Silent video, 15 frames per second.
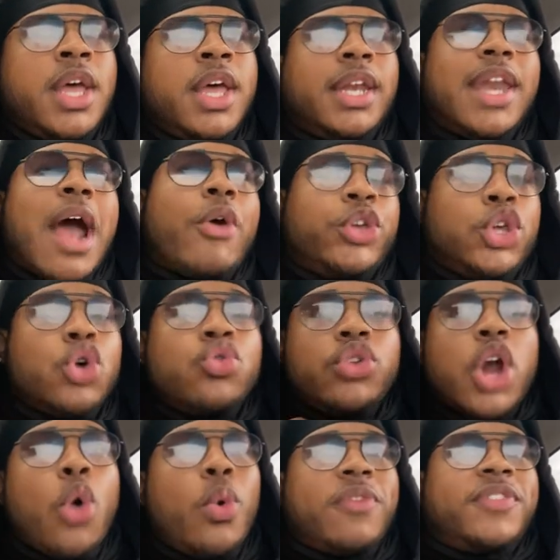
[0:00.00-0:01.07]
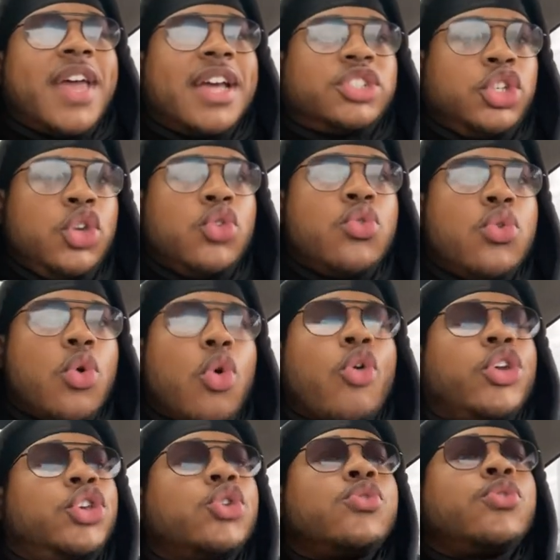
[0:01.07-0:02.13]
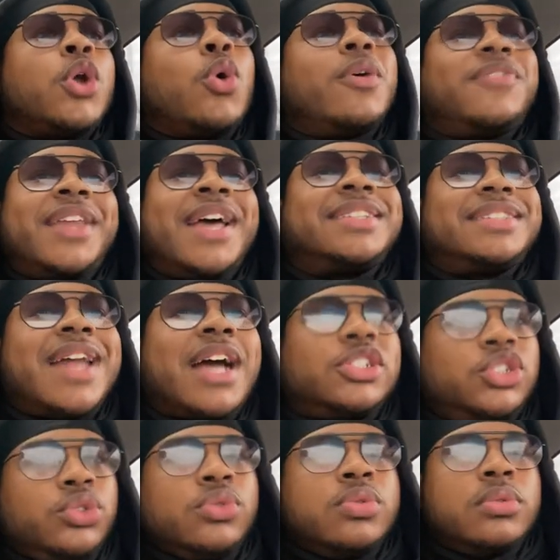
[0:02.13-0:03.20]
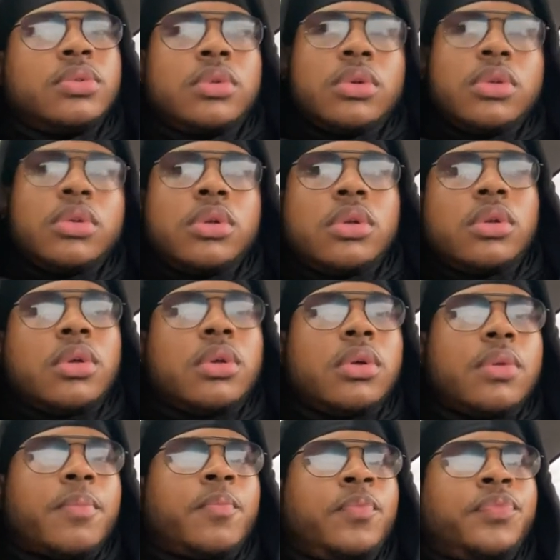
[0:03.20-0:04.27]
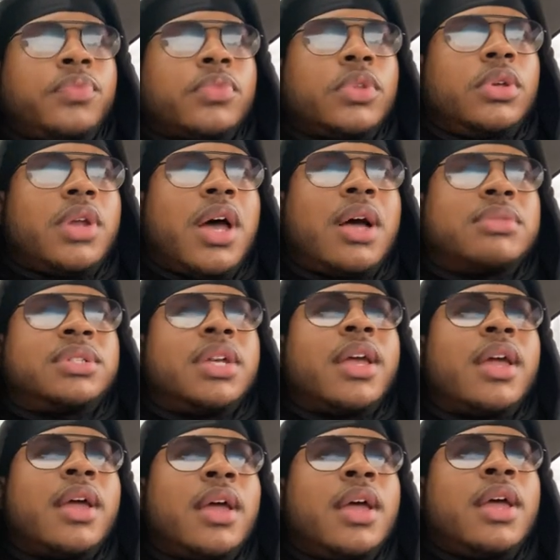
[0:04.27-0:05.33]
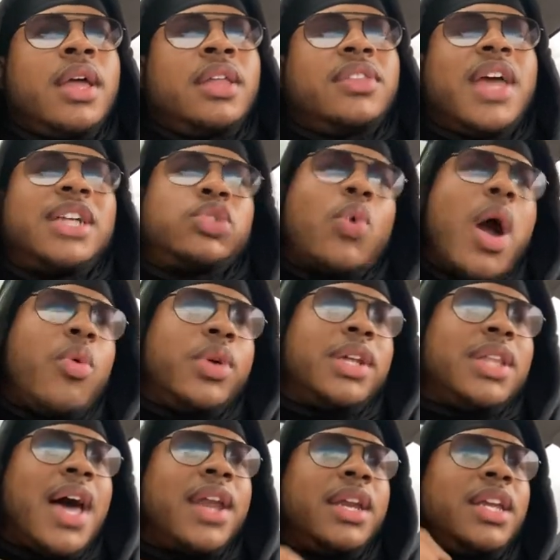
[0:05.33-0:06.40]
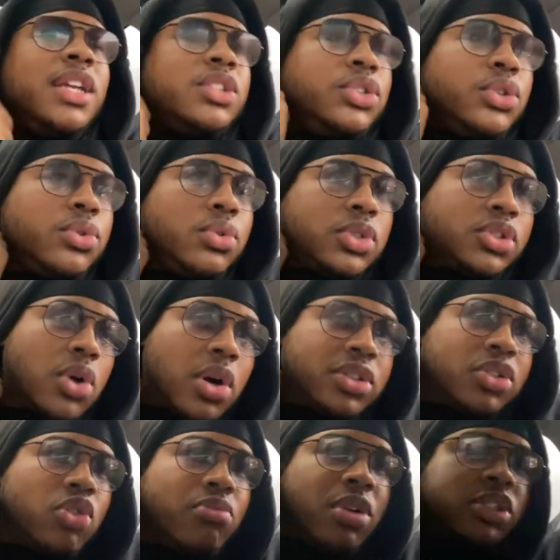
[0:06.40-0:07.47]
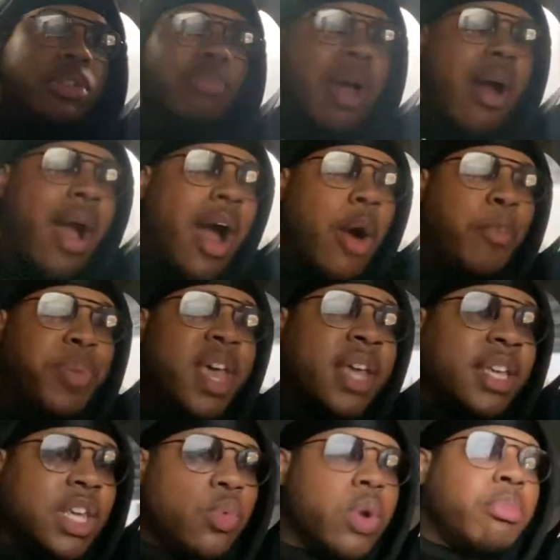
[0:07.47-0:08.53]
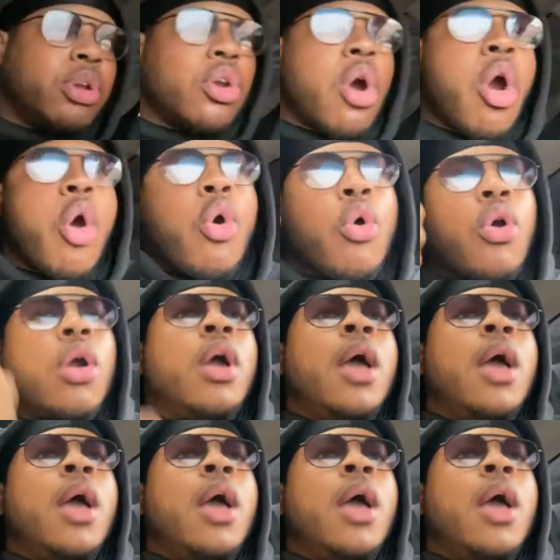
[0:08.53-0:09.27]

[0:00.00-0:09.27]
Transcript: Now, you'll know if that's you or you'll know if that's not you. You know what I'm saying? That's why when a lot of these dudes talk so much about how picky women are, or,